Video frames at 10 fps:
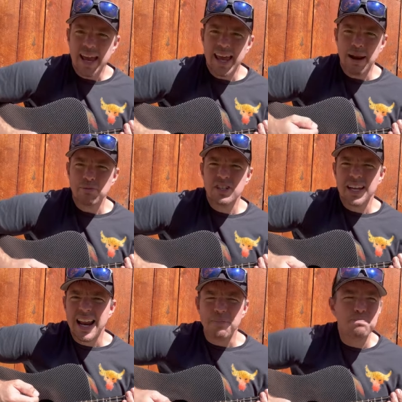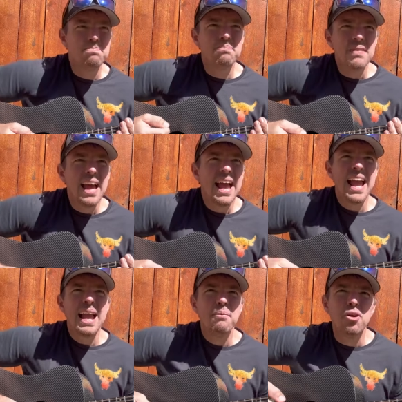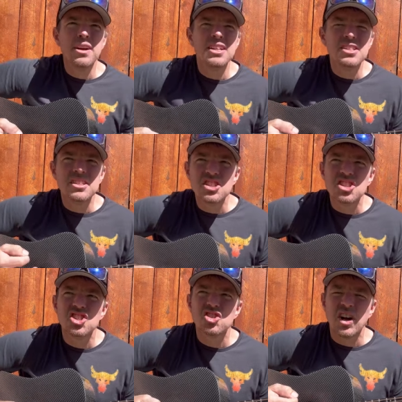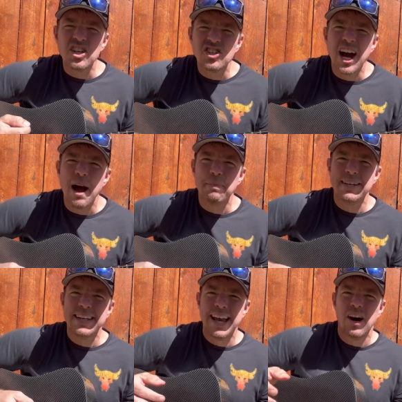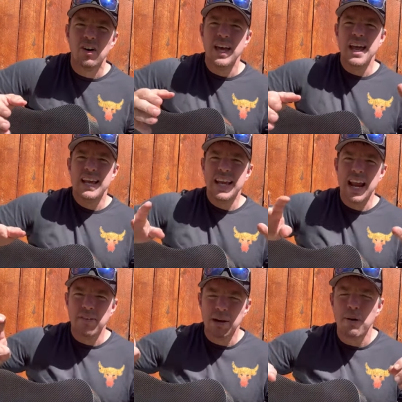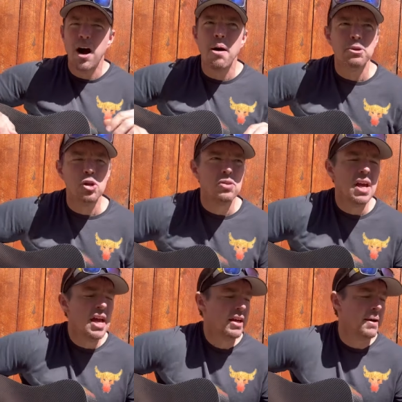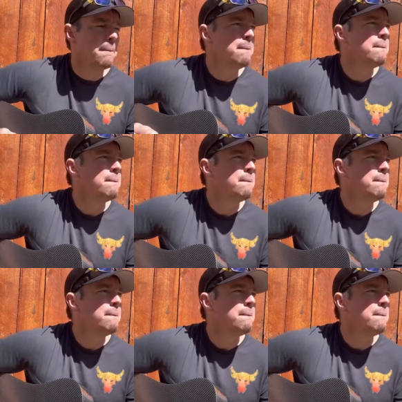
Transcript: And I'm just kind of hammering, just, straight chopping down, kind of like a palm mute. Go.